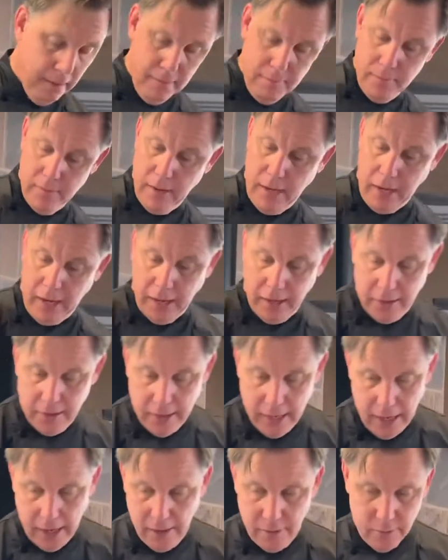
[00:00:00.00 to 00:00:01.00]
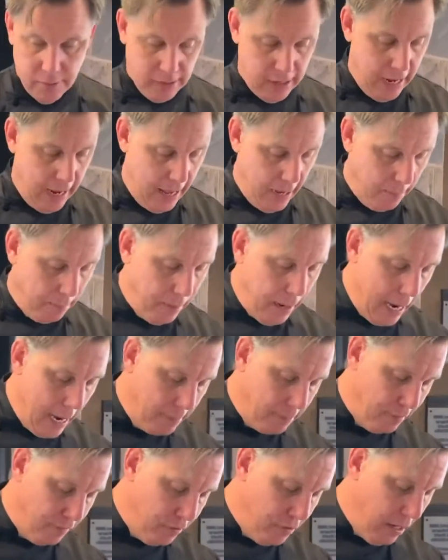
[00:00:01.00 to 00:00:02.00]
and we're going to add a pop
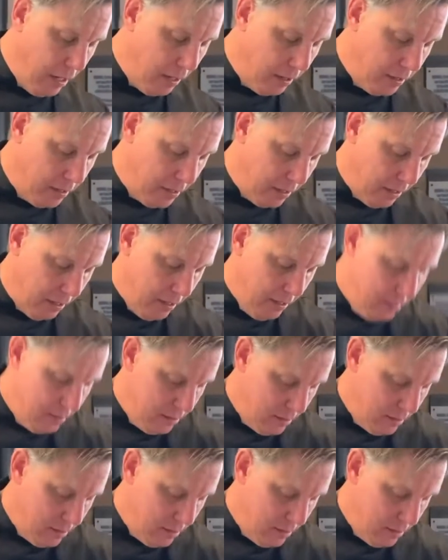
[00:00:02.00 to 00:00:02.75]
of color here.